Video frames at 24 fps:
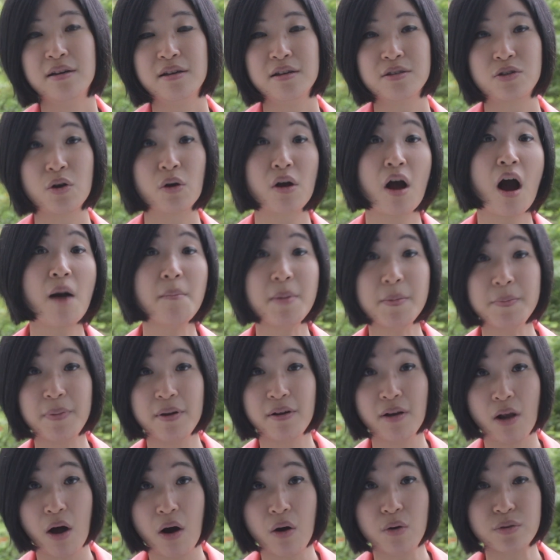So comment
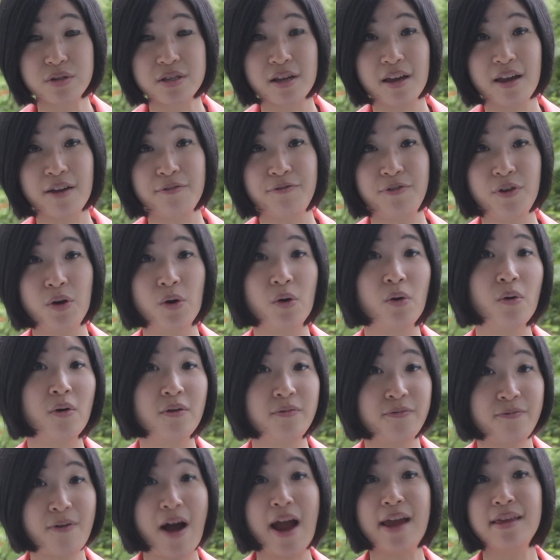below if you
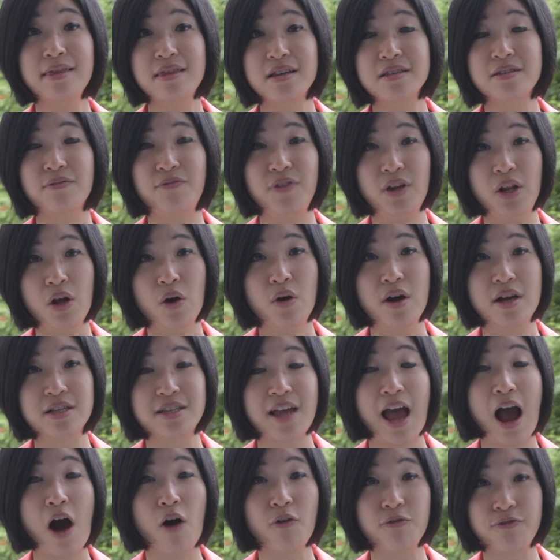find this video is
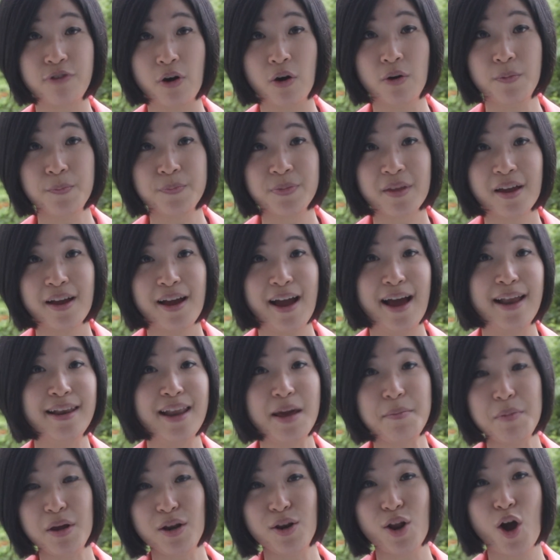helpful, and
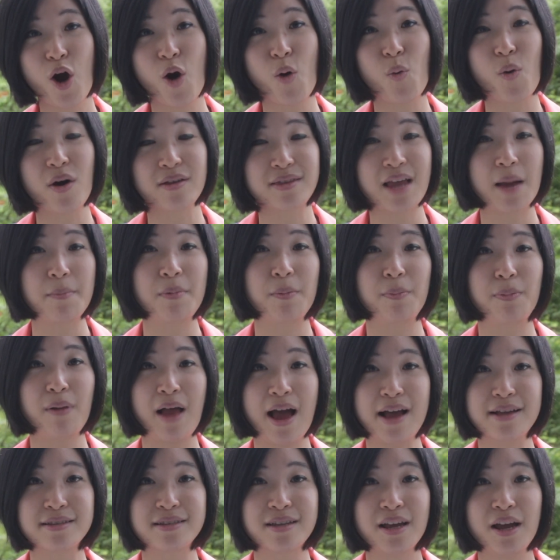let me know what type of
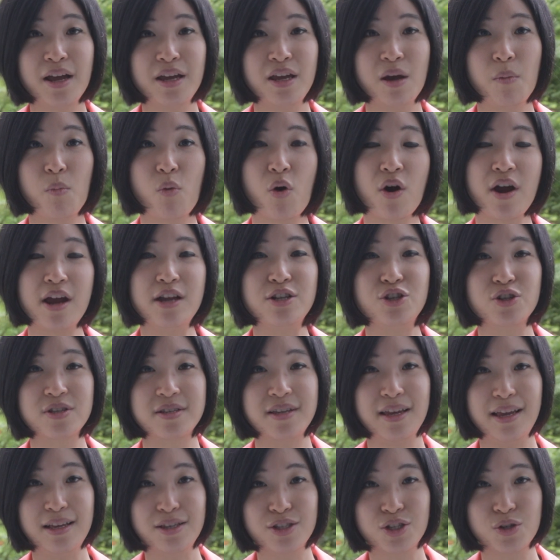plans you're more
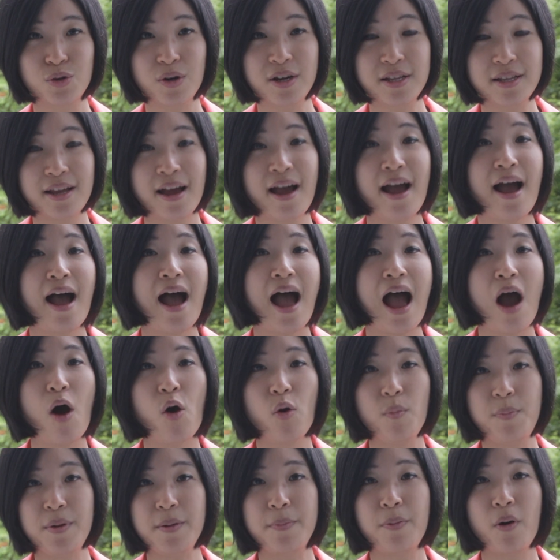interested into it. I
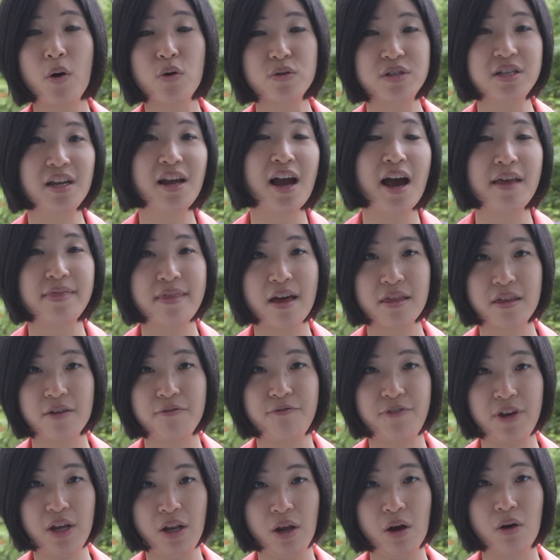will be posting another
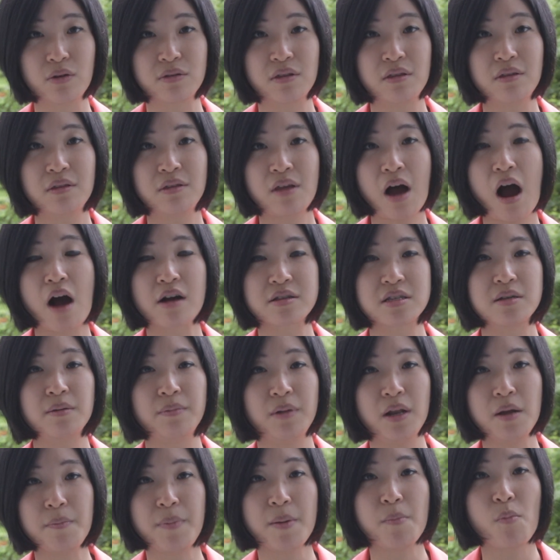video talks a
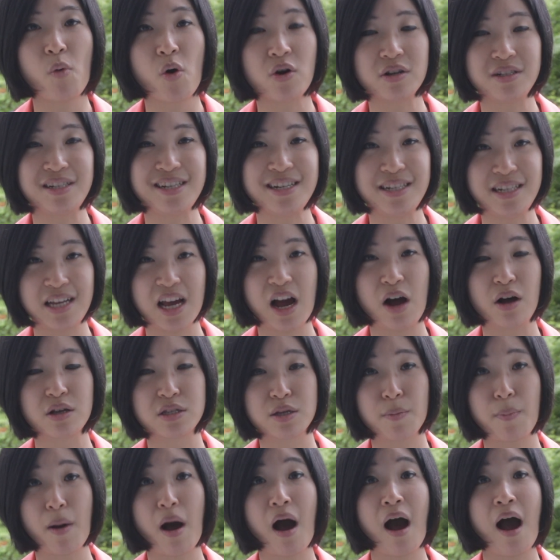little bit more details
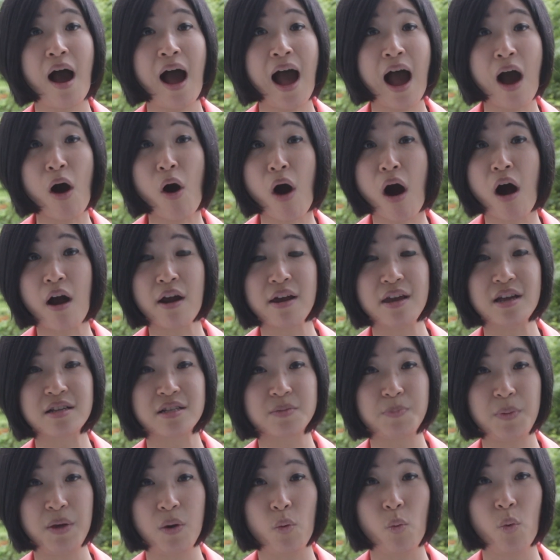about how
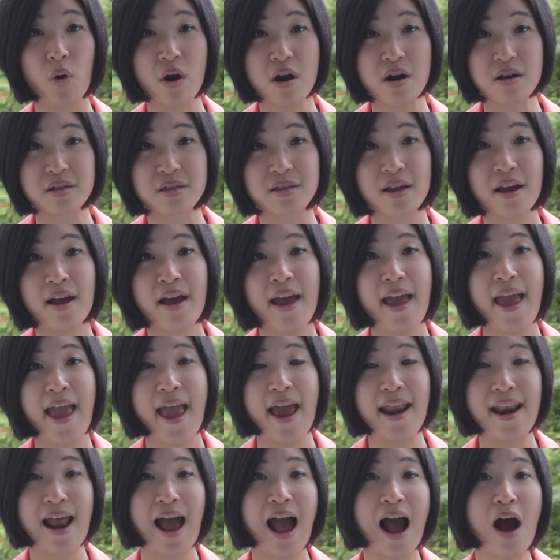RESP works
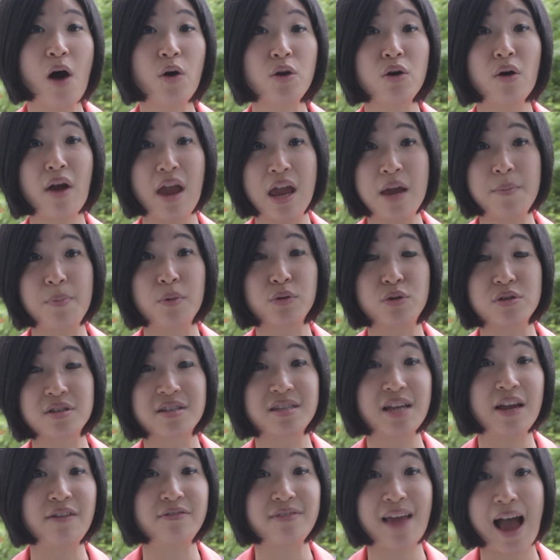and how you're able to
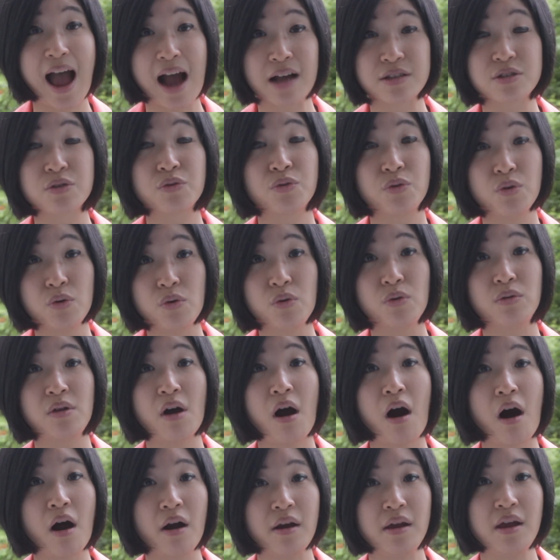save tax through the
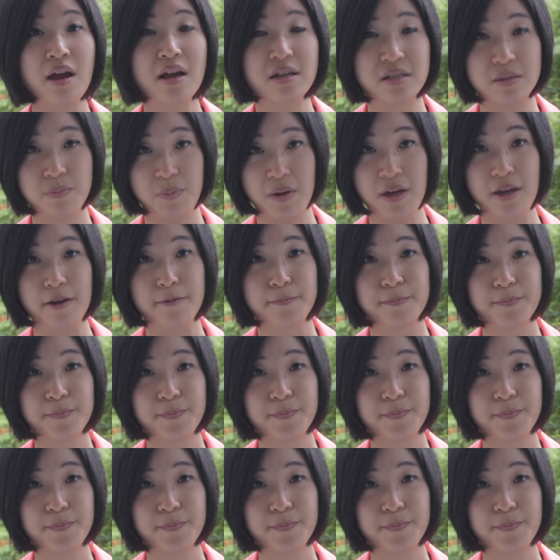RESP.